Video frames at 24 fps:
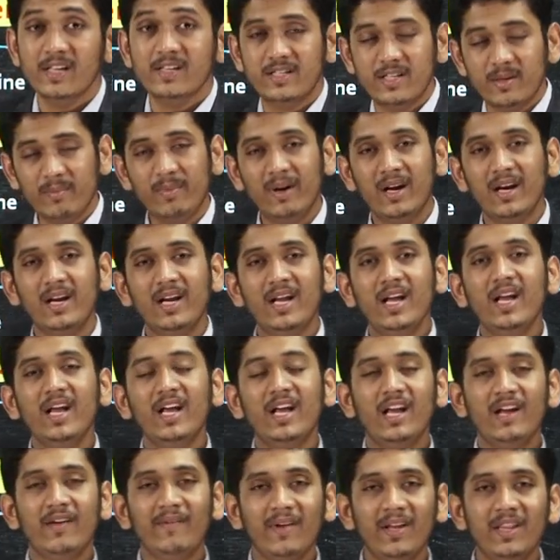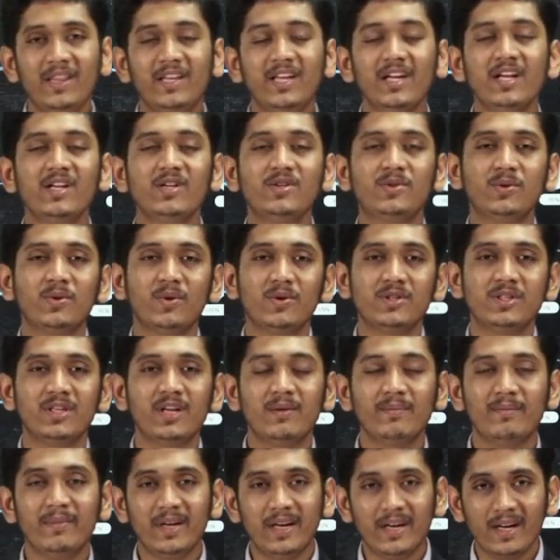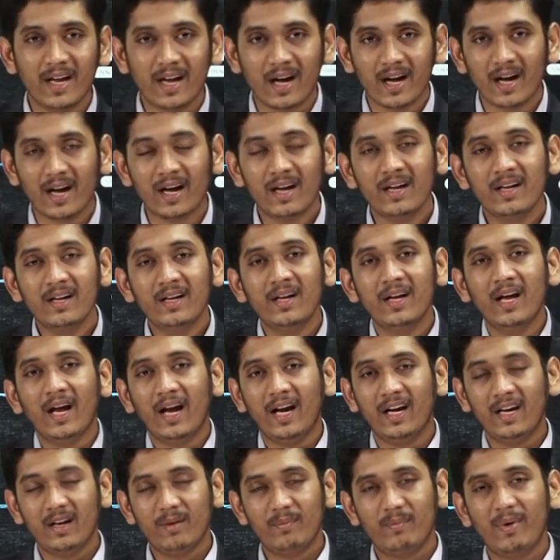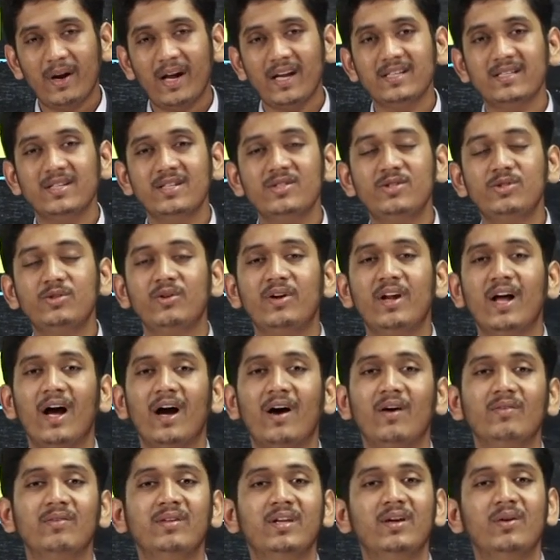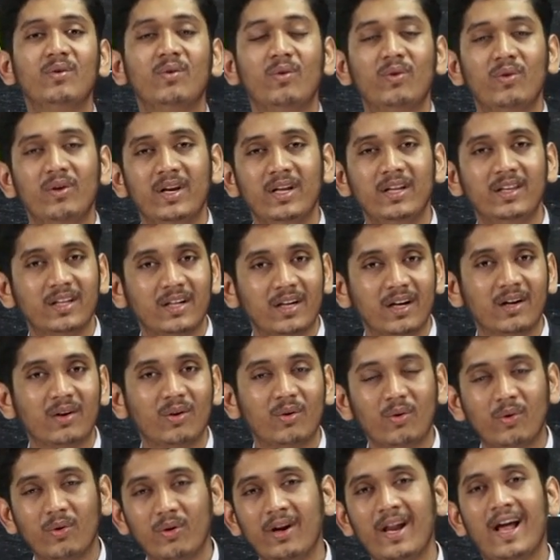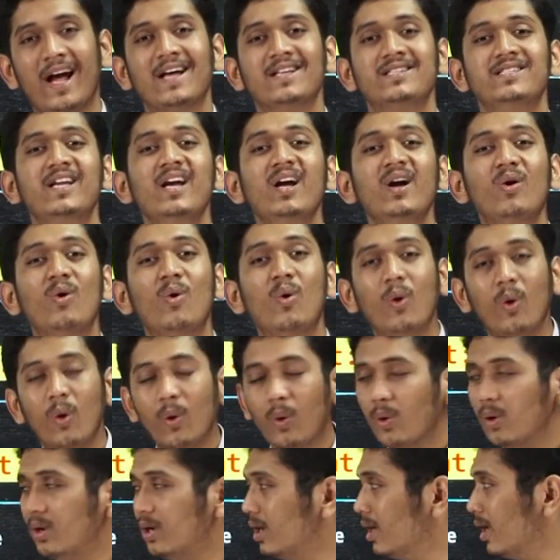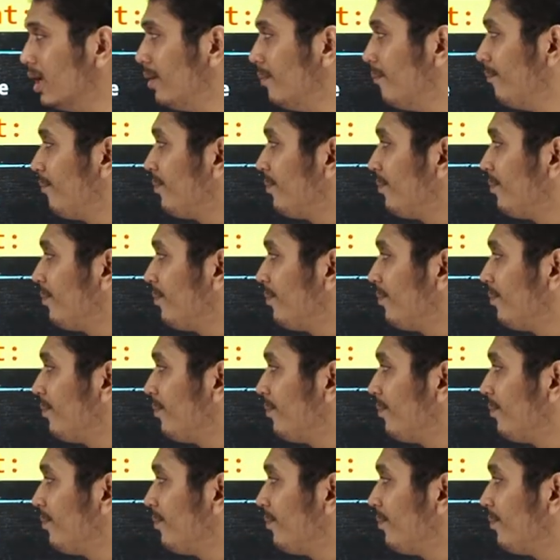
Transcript: Similarly, even these social media enterprises should have their own ethical code as a whole.